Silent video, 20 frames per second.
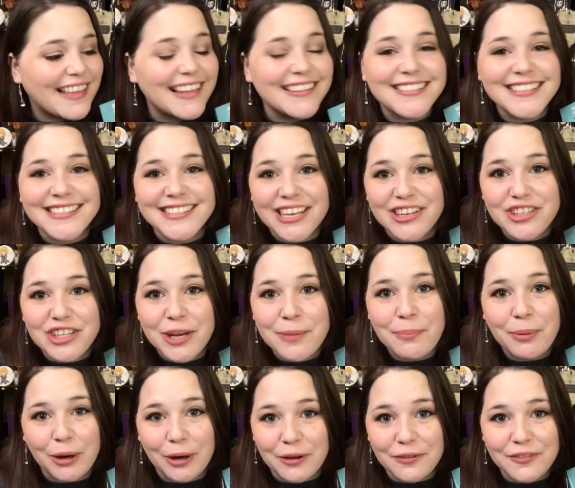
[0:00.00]
that's such a
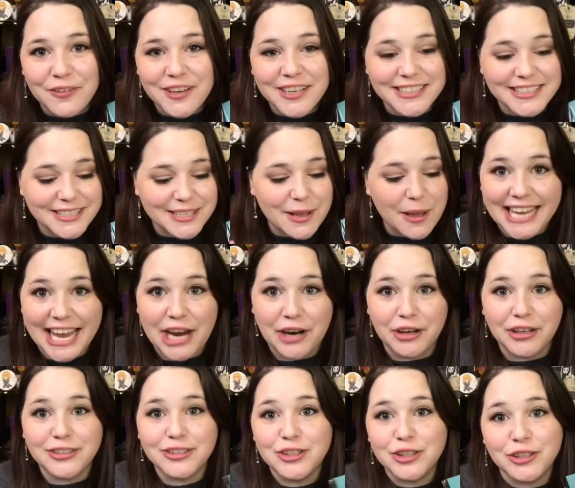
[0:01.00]
perfect
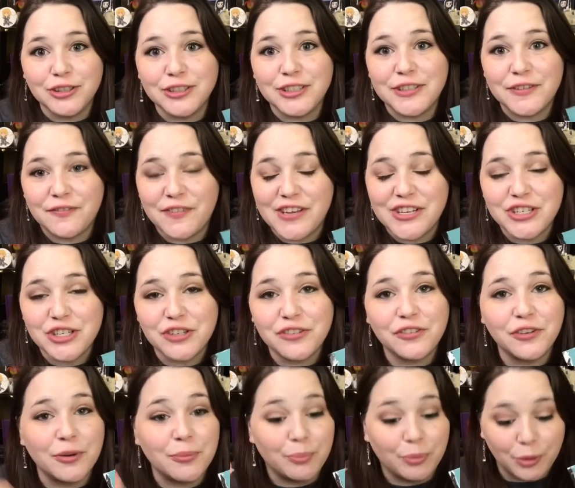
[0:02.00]
character to feature
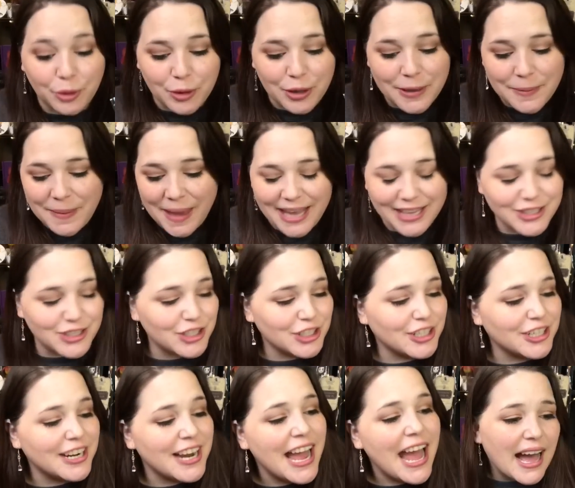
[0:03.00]
for broody
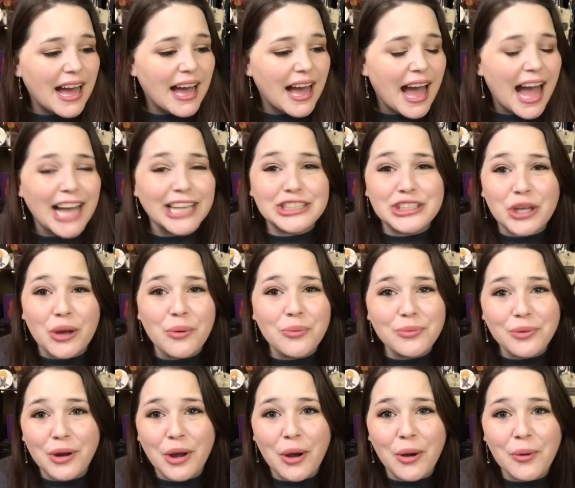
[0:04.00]
banter. I
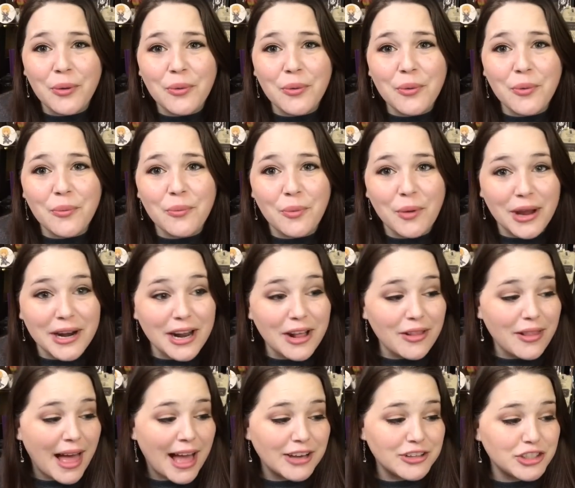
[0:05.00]
don't know what
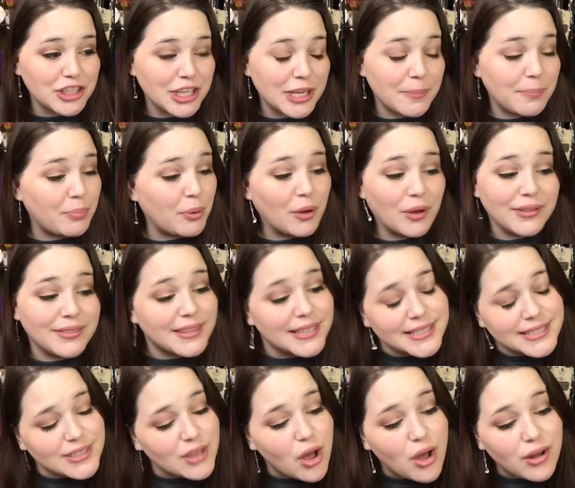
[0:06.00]
I'll actually put
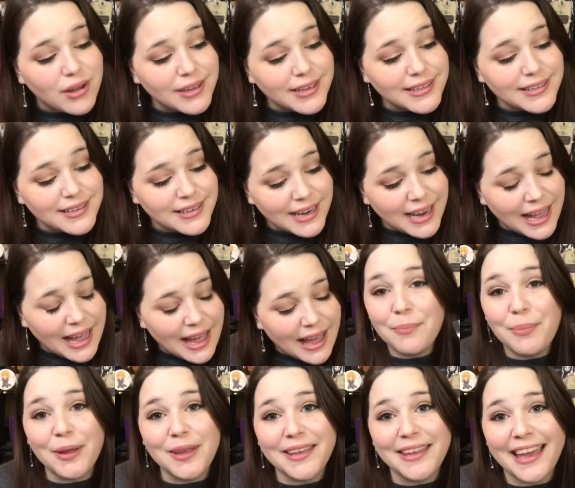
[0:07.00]
this on,
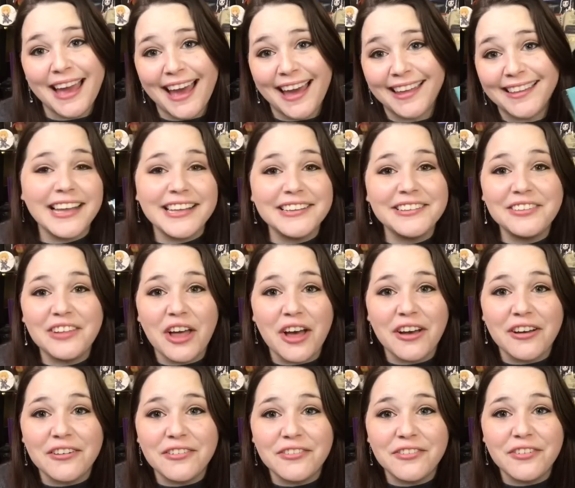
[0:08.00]
but yeah, I
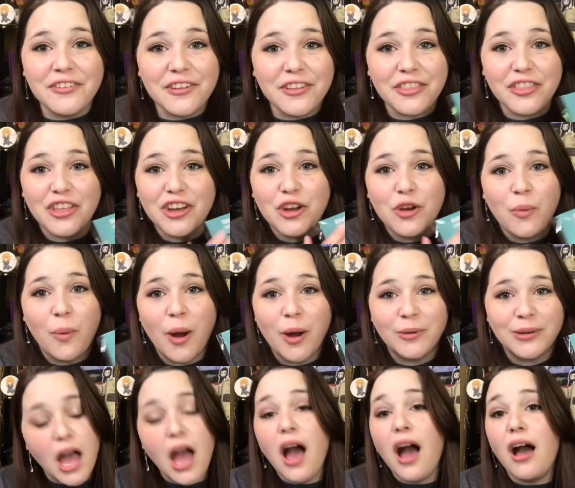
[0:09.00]
love the
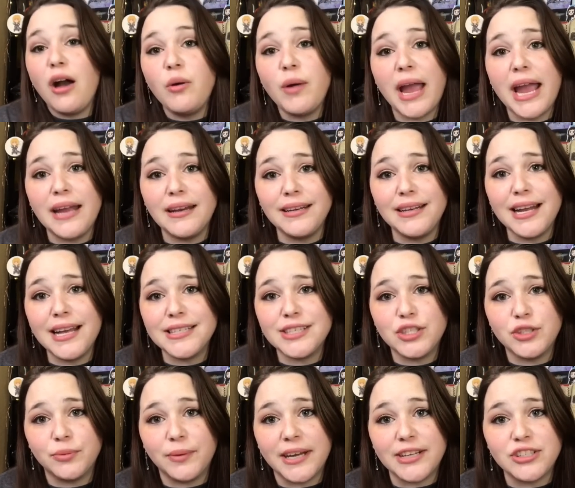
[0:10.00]
quote. Oh, and it has
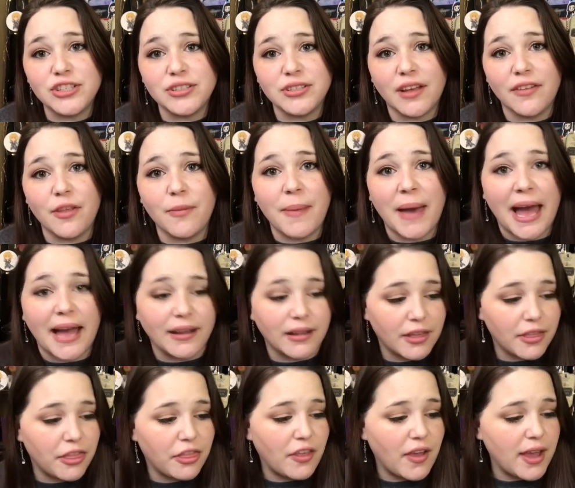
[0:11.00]
directions on the
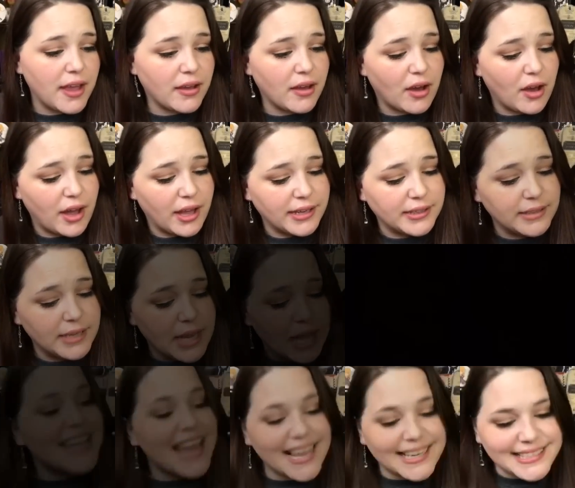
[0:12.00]
back. Thank God.
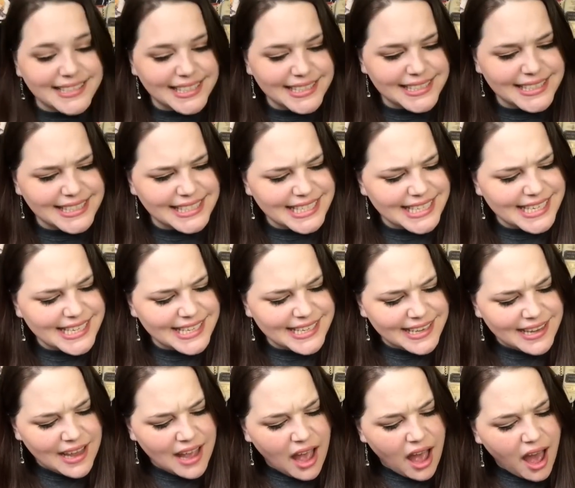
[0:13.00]
Next, I see